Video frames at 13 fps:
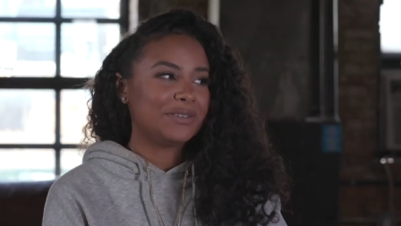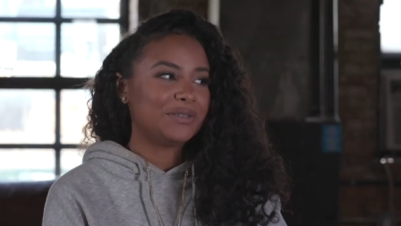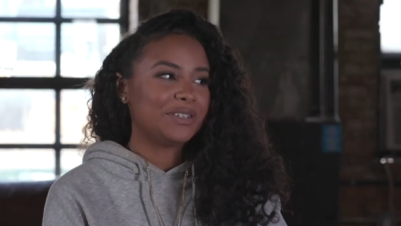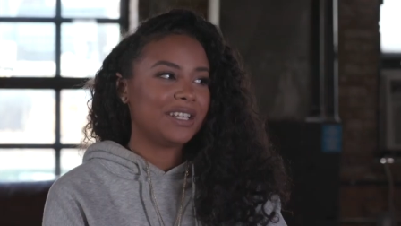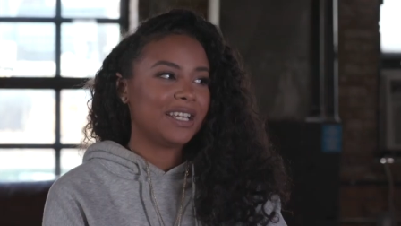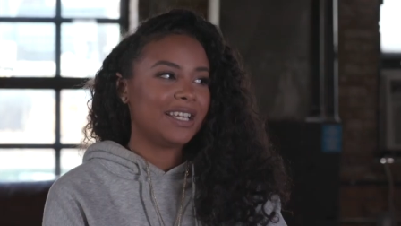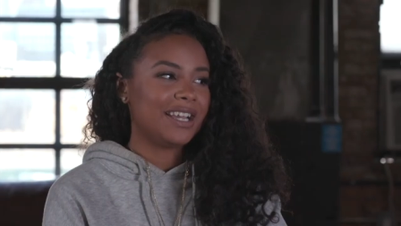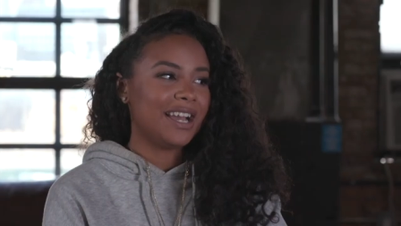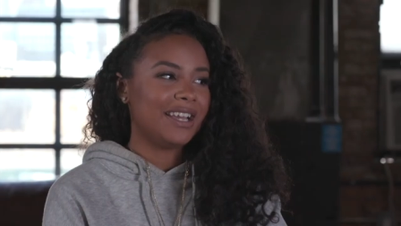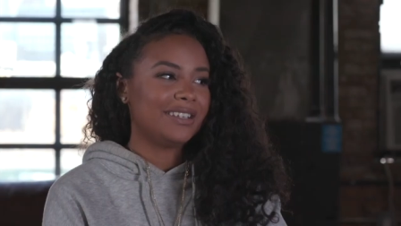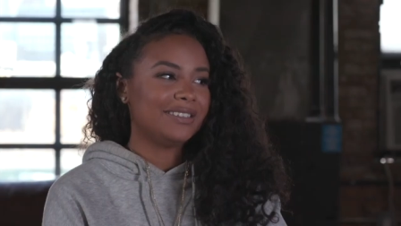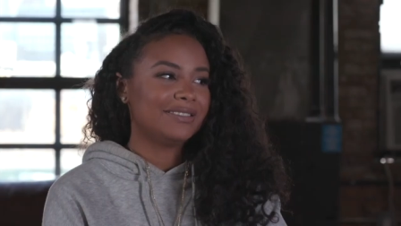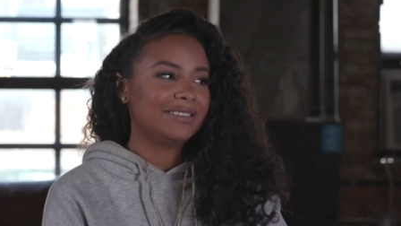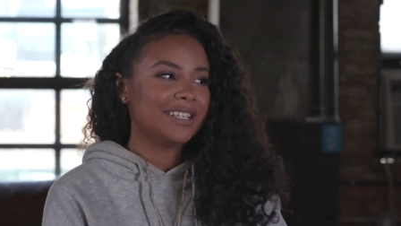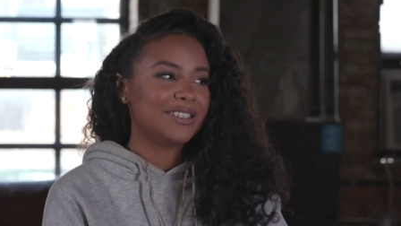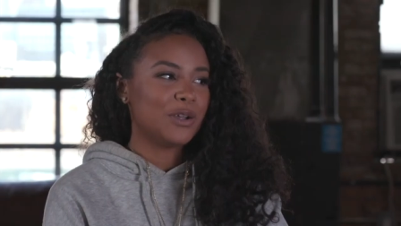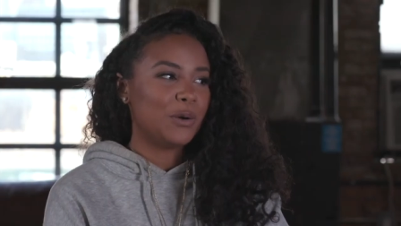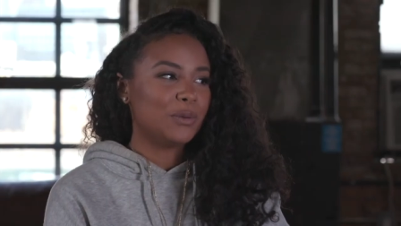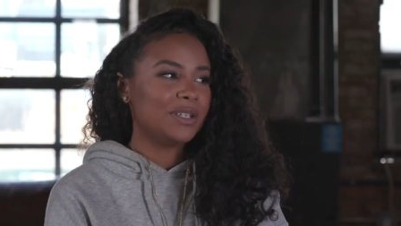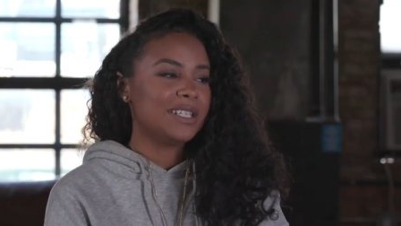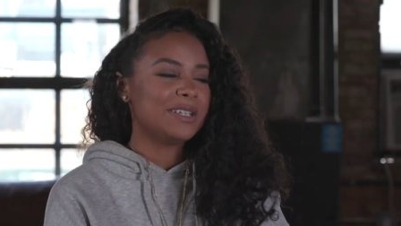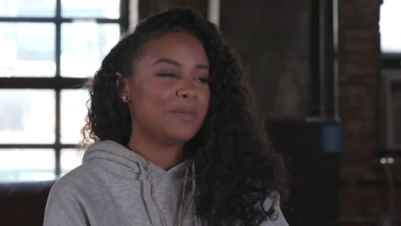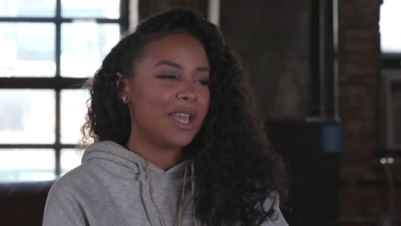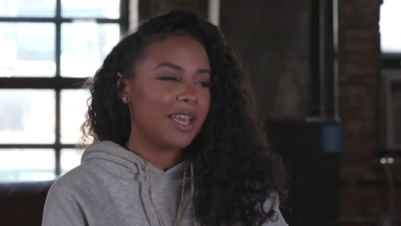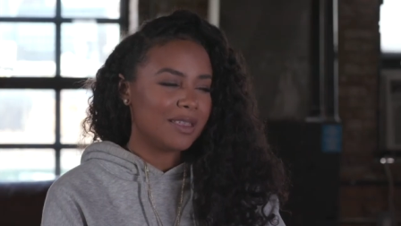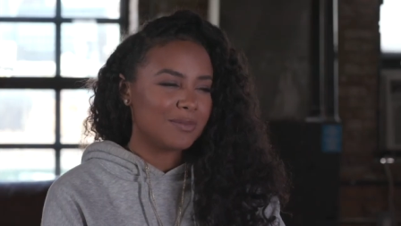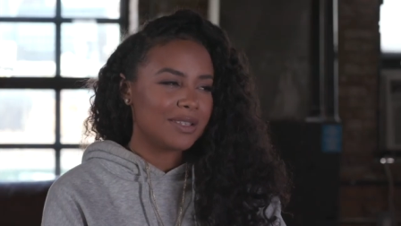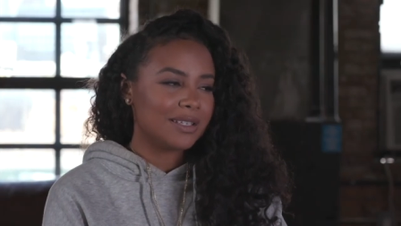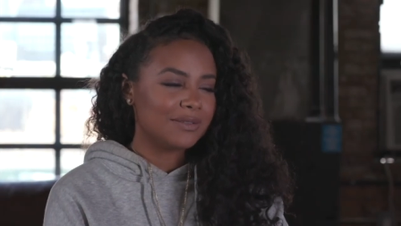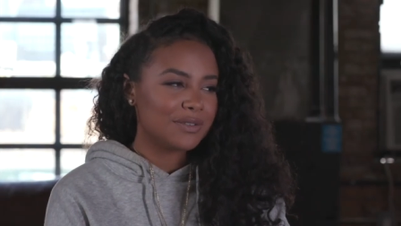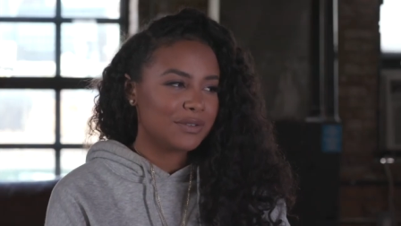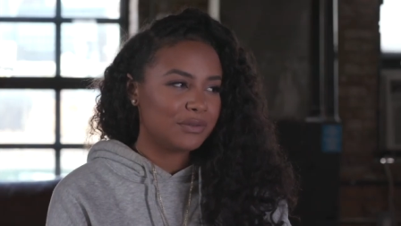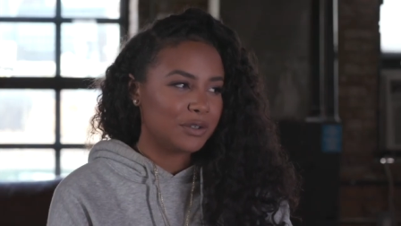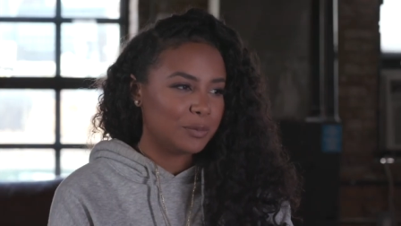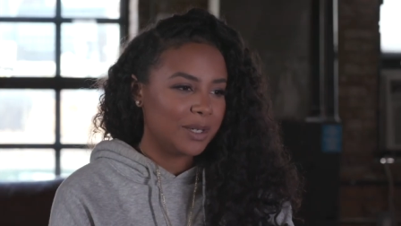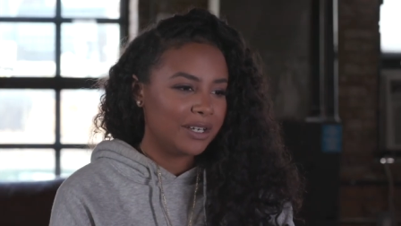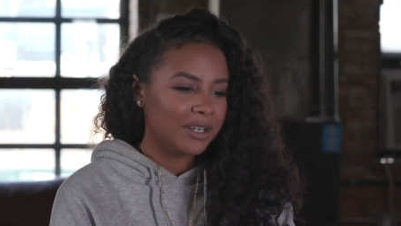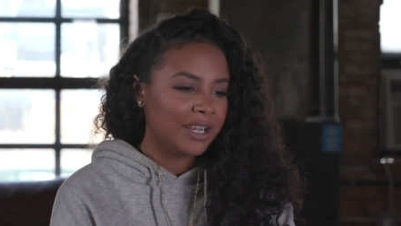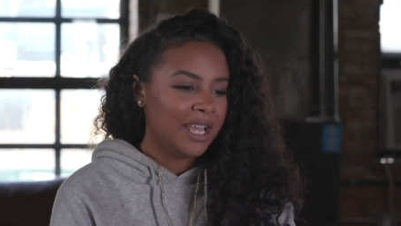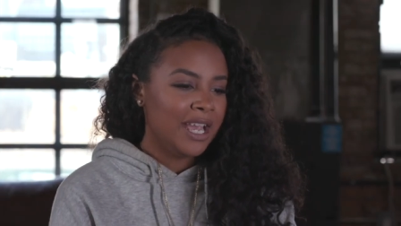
I feel like it's only to make themselves feel better.